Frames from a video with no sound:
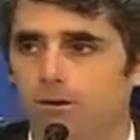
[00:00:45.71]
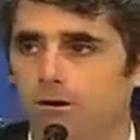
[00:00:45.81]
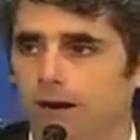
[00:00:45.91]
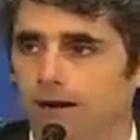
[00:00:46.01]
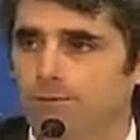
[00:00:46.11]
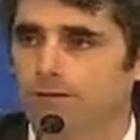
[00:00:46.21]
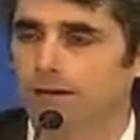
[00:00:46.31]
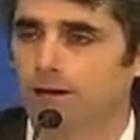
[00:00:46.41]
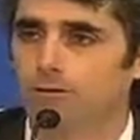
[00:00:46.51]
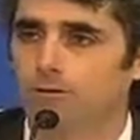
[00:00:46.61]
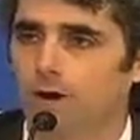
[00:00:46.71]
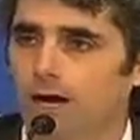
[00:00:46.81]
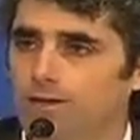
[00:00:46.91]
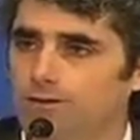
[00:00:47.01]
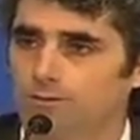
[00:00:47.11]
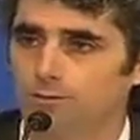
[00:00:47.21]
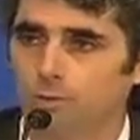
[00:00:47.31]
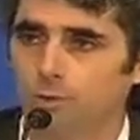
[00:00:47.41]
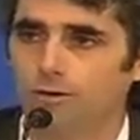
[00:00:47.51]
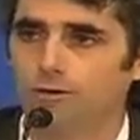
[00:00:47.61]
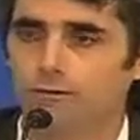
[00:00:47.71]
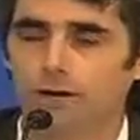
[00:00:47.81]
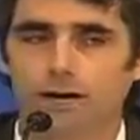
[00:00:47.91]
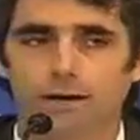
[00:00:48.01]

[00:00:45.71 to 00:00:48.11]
programs that otherwise wouldn't